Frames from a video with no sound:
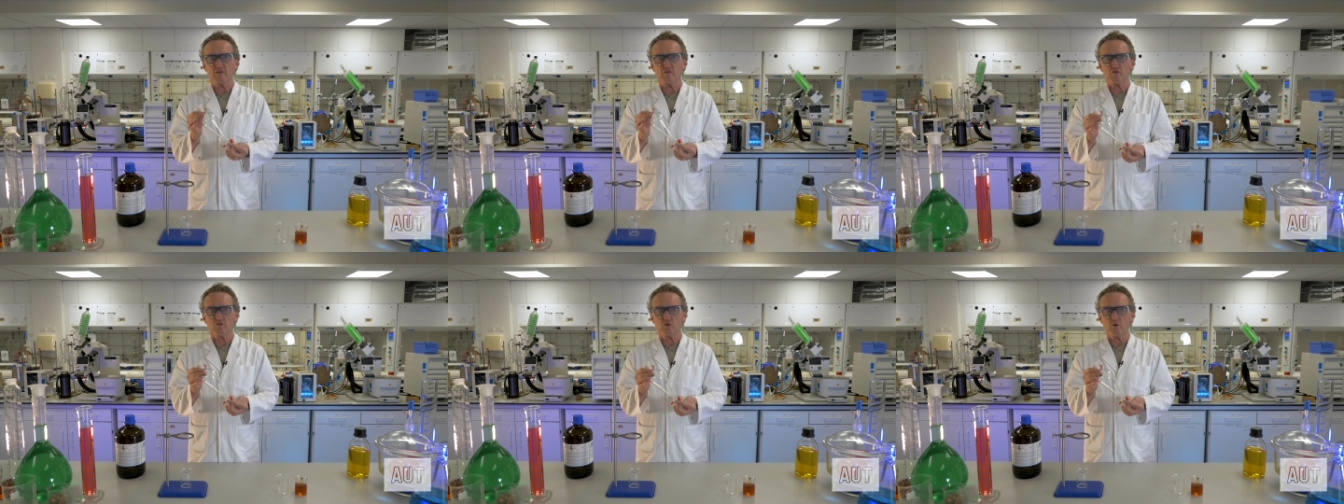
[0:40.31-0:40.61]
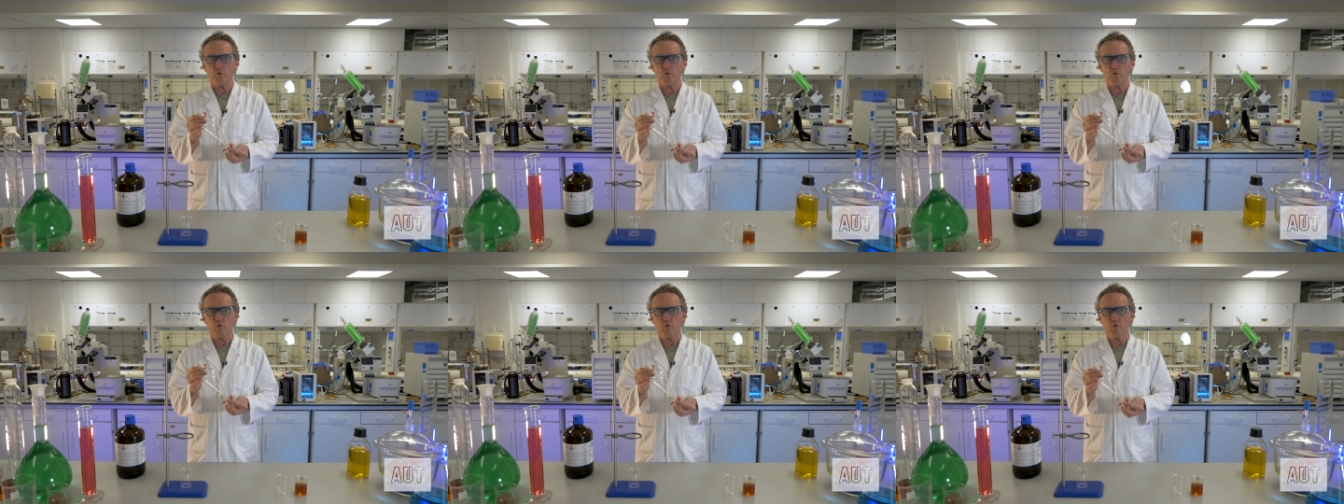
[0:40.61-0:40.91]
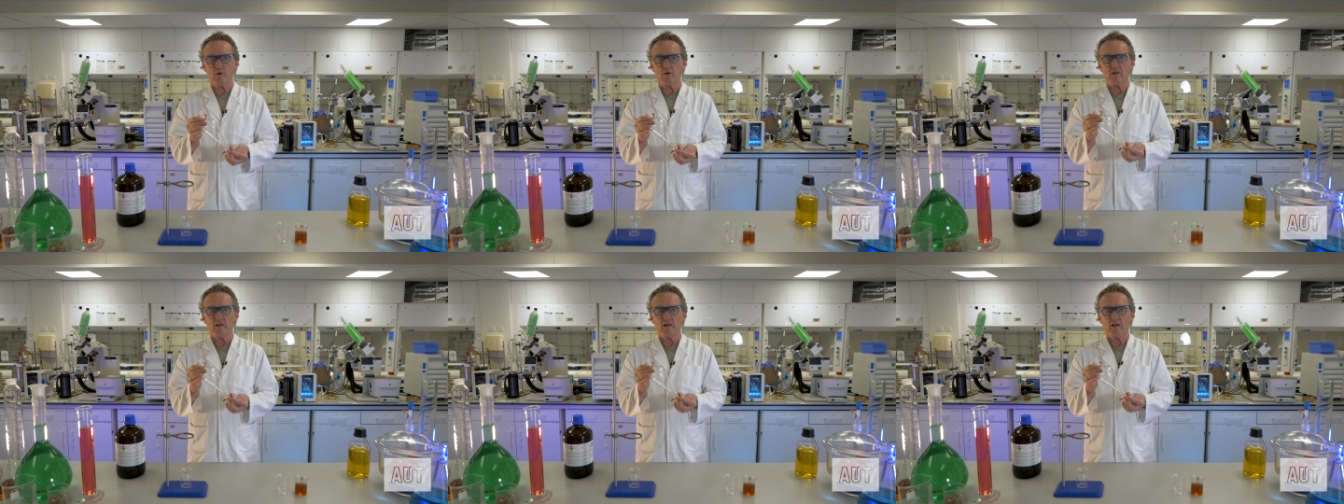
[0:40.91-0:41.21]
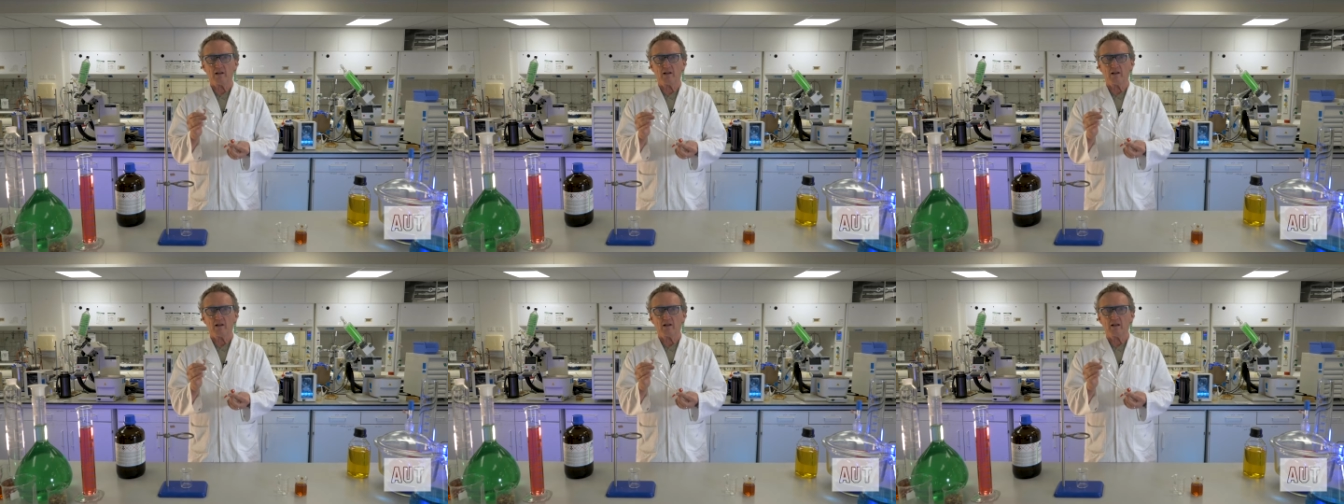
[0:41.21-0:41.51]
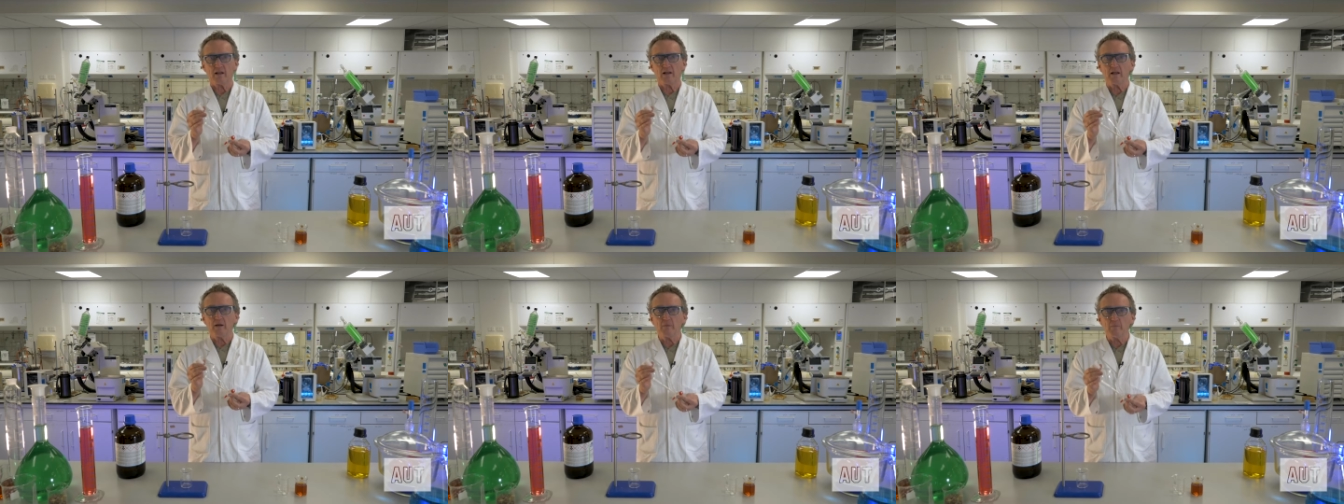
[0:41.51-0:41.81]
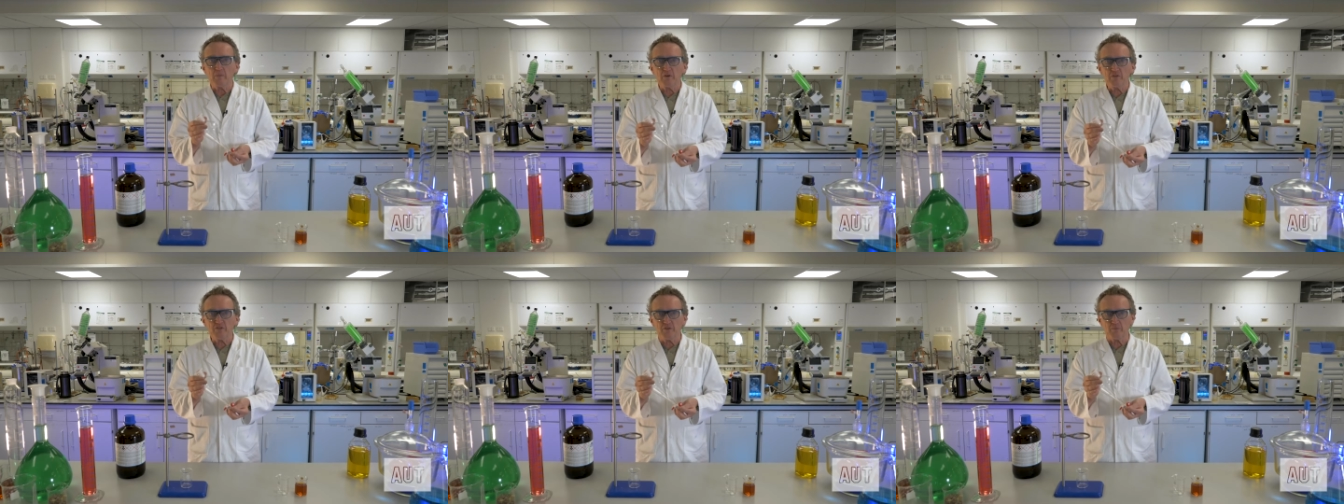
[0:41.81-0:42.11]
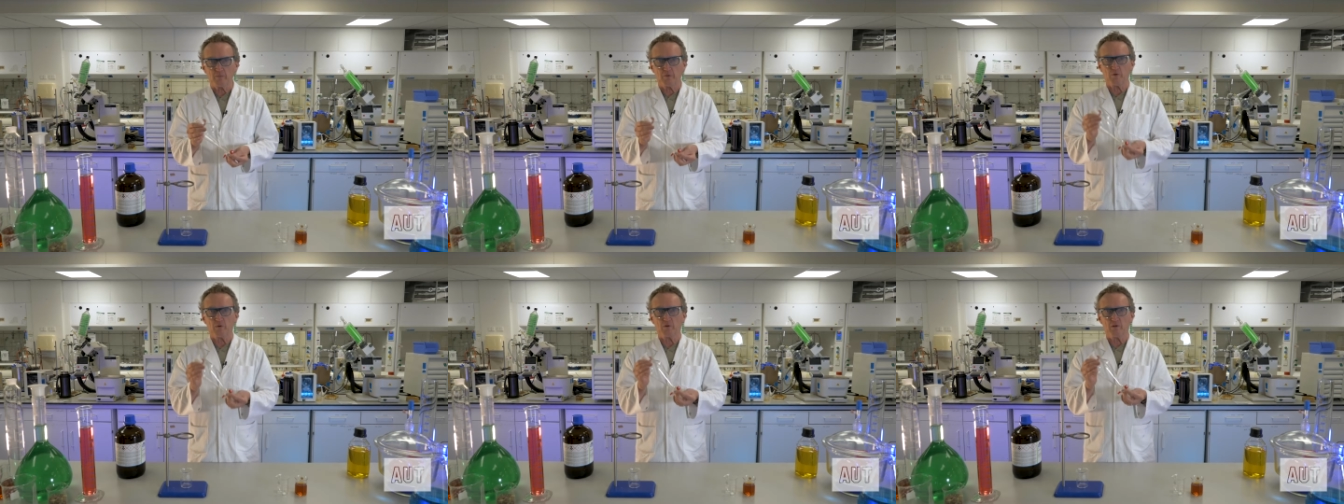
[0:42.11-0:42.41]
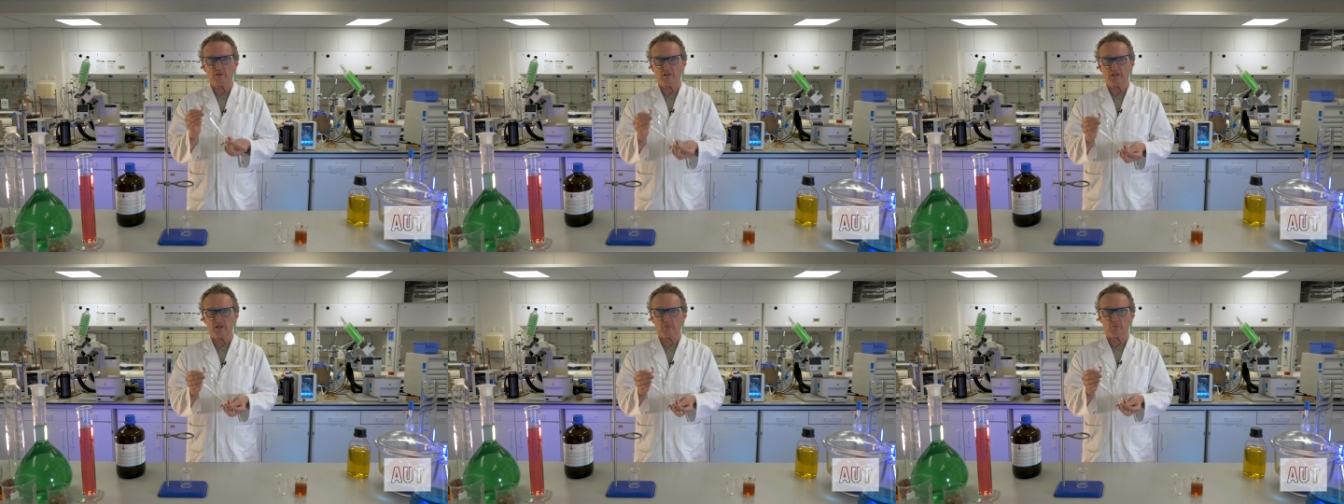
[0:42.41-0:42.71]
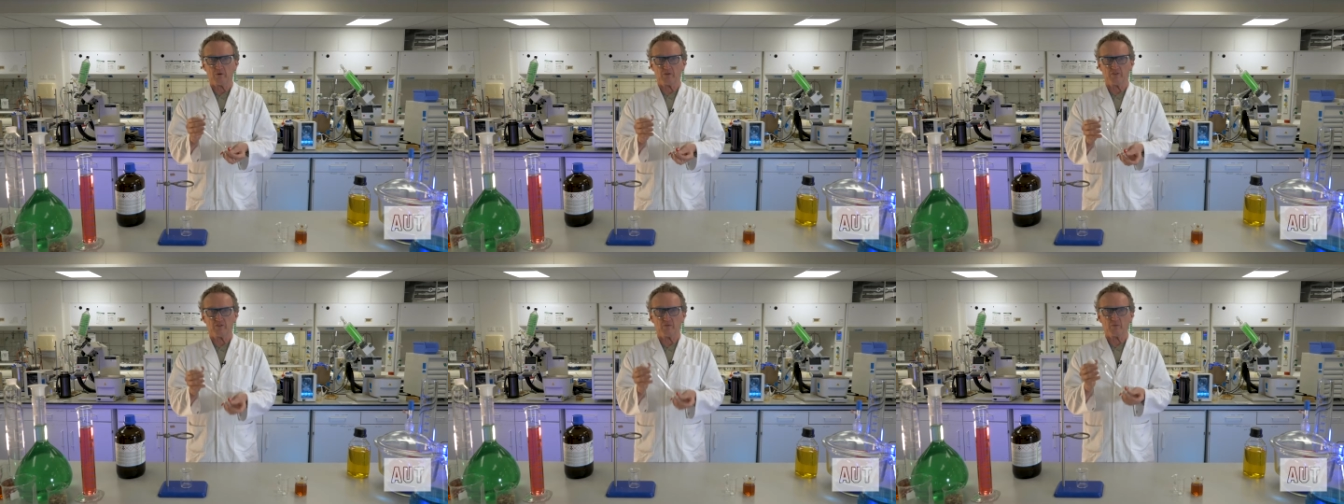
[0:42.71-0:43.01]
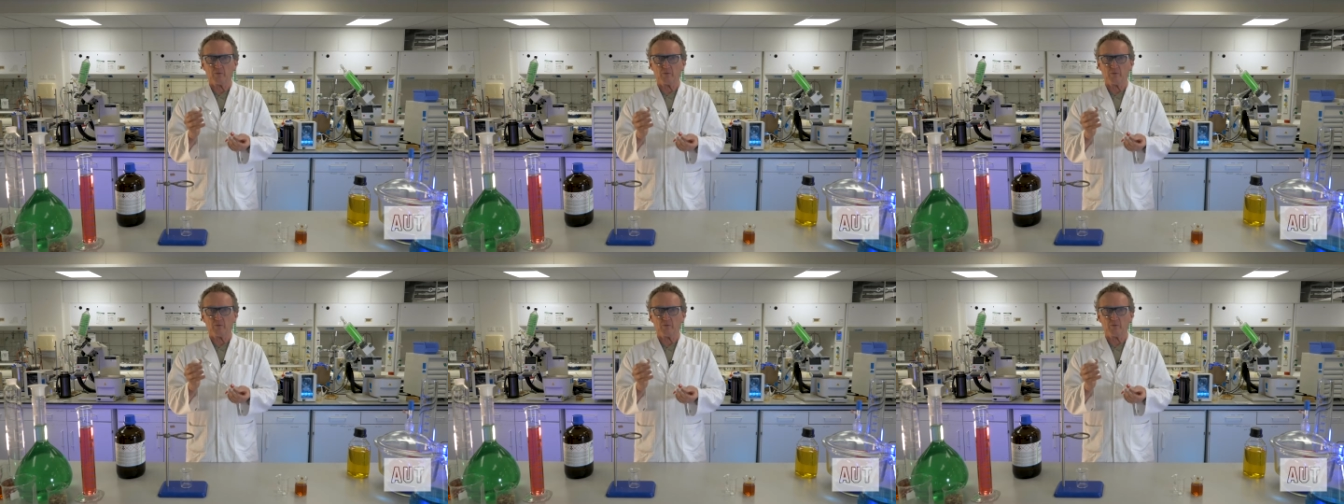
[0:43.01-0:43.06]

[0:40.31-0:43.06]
two immiscible liquids.